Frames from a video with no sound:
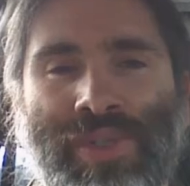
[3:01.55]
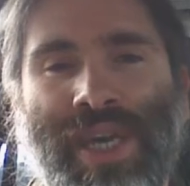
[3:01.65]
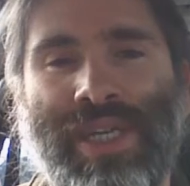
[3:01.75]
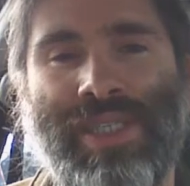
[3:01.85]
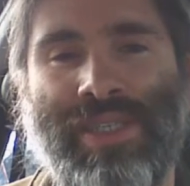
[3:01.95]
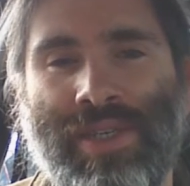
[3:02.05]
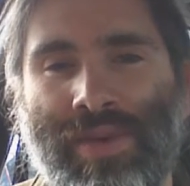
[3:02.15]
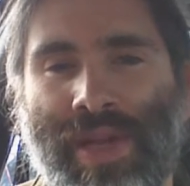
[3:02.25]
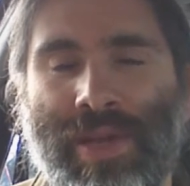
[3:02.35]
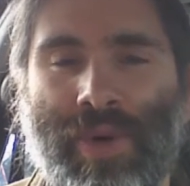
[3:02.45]
tend to
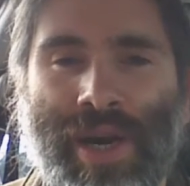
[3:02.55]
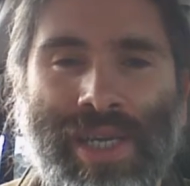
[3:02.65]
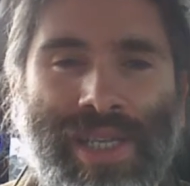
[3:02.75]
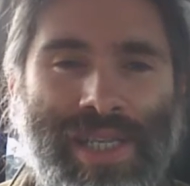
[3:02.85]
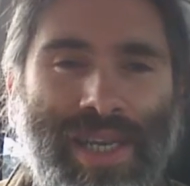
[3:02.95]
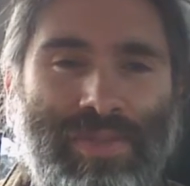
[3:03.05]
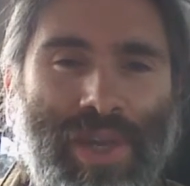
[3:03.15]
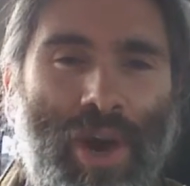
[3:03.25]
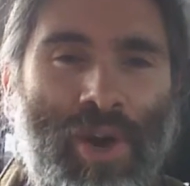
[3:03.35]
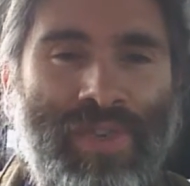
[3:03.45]
do anyway. They tend
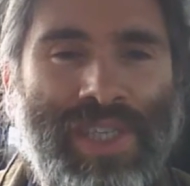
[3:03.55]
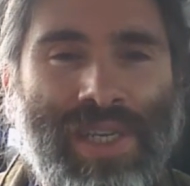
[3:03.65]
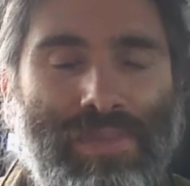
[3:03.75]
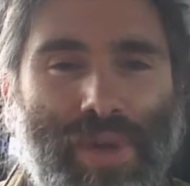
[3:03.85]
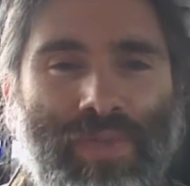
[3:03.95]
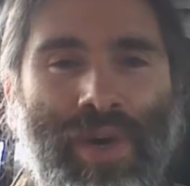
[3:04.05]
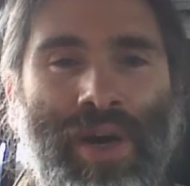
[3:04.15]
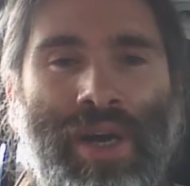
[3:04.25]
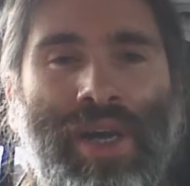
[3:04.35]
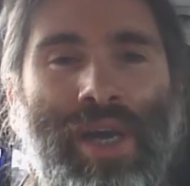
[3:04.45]
to
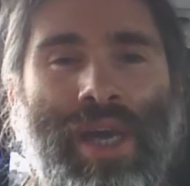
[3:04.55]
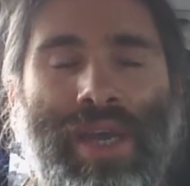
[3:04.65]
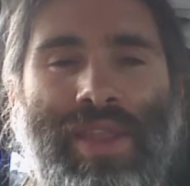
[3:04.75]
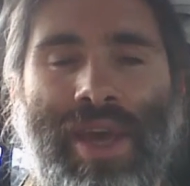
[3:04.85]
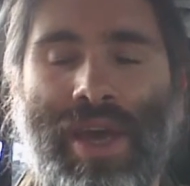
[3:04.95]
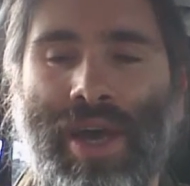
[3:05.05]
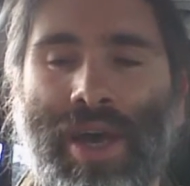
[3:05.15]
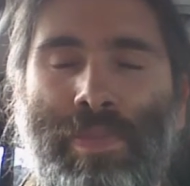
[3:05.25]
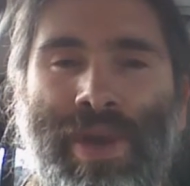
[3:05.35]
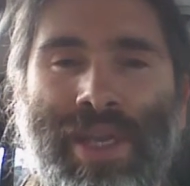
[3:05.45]
oversimplify
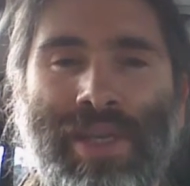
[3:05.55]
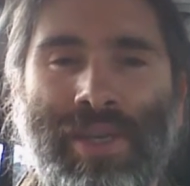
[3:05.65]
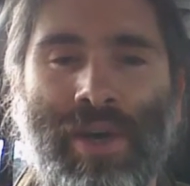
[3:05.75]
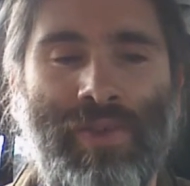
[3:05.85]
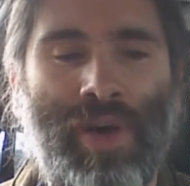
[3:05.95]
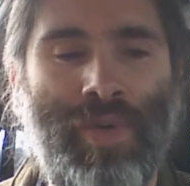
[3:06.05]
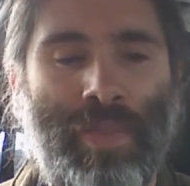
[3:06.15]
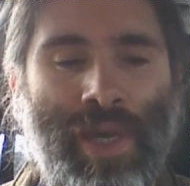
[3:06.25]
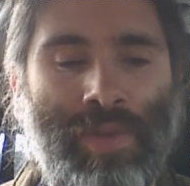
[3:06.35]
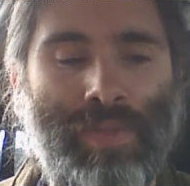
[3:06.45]
their opinion of other
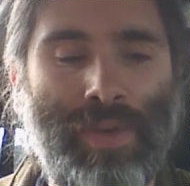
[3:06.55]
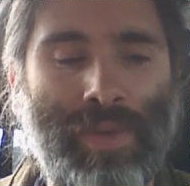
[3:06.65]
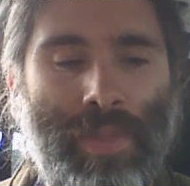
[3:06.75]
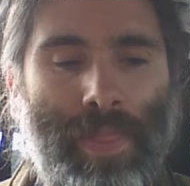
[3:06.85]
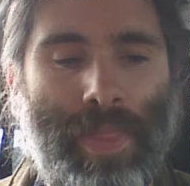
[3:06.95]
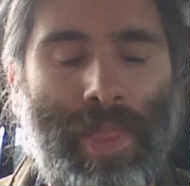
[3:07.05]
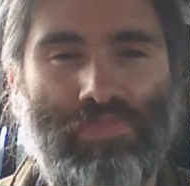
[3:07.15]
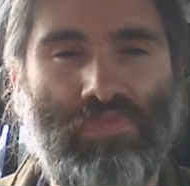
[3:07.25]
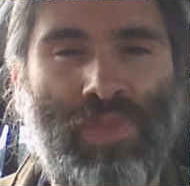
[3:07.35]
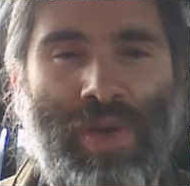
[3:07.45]
people,
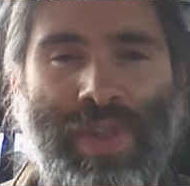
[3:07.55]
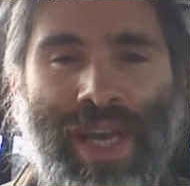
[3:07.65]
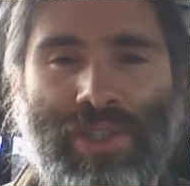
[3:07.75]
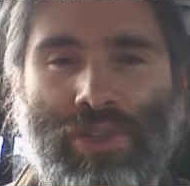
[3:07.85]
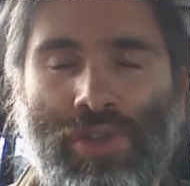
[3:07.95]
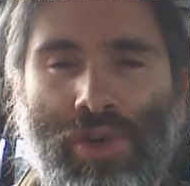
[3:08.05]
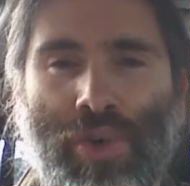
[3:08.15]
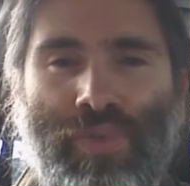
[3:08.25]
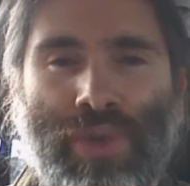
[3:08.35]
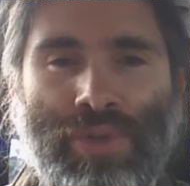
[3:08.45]
whether that's true
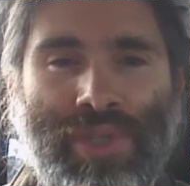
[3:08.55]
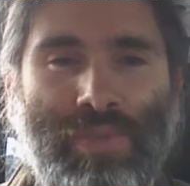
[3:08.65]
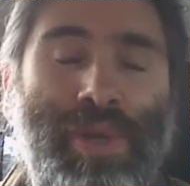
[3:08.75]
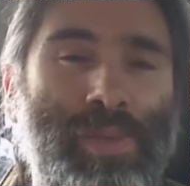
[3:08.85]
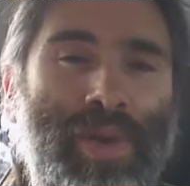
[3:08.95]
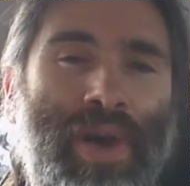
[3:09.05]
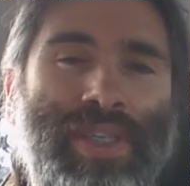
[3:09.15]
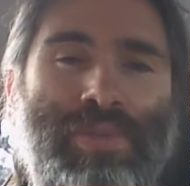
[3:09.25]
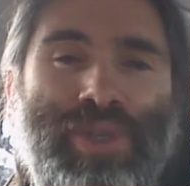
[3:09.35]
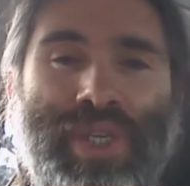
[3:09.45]
or false. Some people like
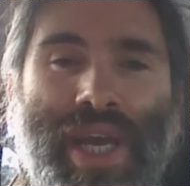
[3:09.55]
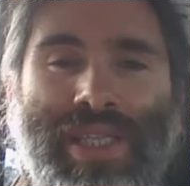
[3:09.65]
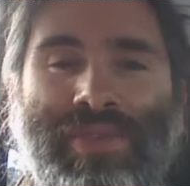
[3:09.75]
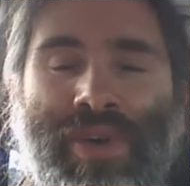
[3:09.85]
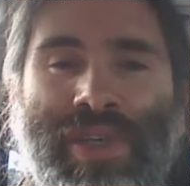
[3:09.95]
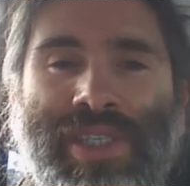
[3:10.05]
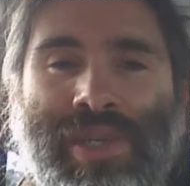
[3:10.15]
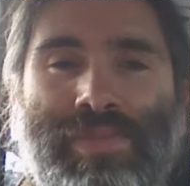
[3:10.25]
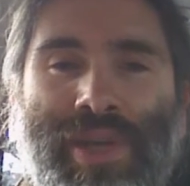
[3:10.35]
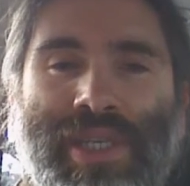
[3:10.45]
to project a very
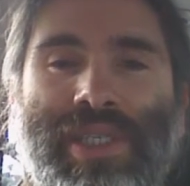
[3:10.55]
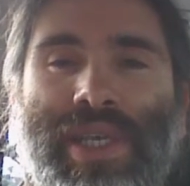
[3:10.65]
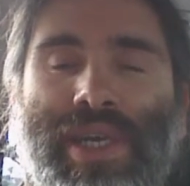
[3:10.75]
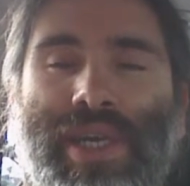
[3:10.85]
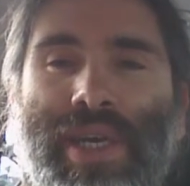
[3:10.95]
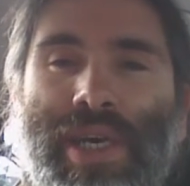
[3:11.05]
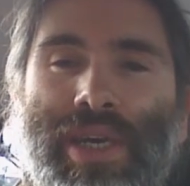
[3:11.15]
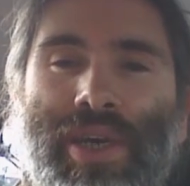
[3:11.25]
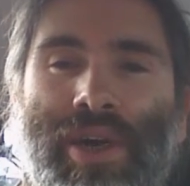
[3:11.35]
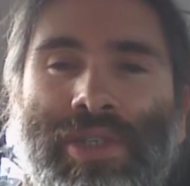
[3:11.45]
simplistic,
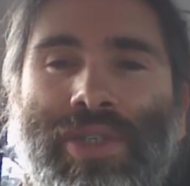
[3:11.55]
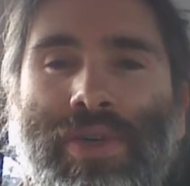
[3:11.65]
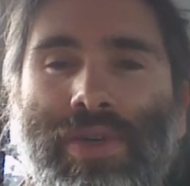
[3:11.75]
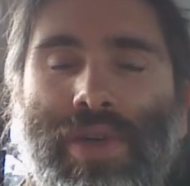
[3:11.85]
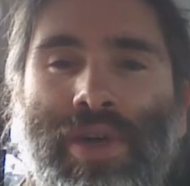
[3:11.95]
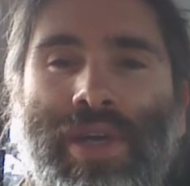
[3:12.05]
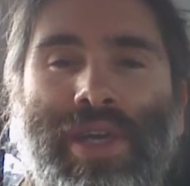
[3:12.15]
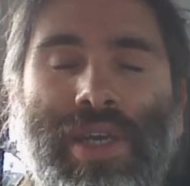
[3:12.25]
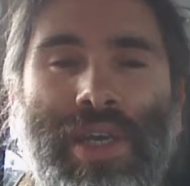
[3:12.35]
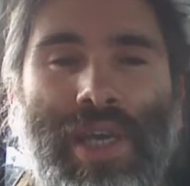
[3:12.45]
cartoon
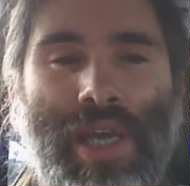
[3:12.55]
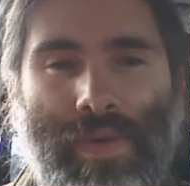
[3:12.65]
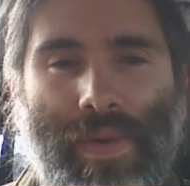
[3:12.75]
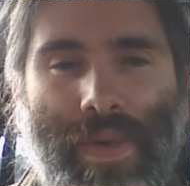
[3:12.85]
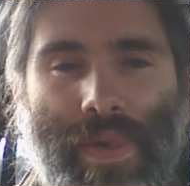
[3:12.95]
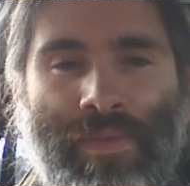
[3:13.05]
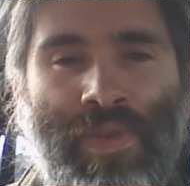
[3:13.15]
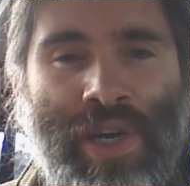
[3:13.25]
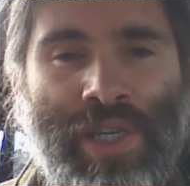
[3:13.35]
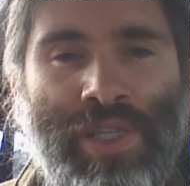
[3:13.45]
like
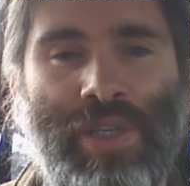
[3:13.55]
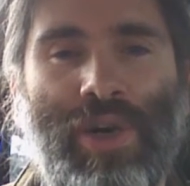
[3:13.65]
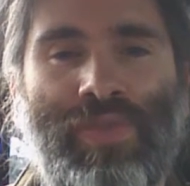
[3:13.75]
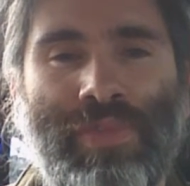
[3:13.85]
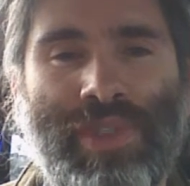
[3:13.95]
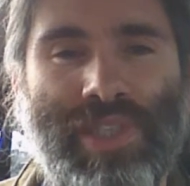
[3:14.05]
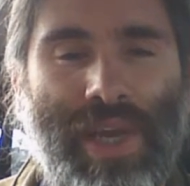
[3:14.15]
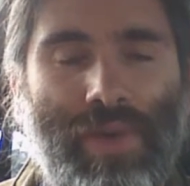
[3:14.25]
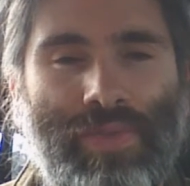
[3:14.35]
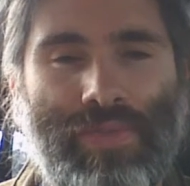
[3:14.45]
version of
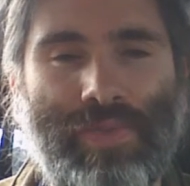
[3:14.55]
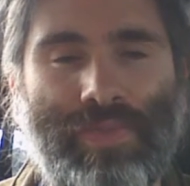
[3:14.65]
themselves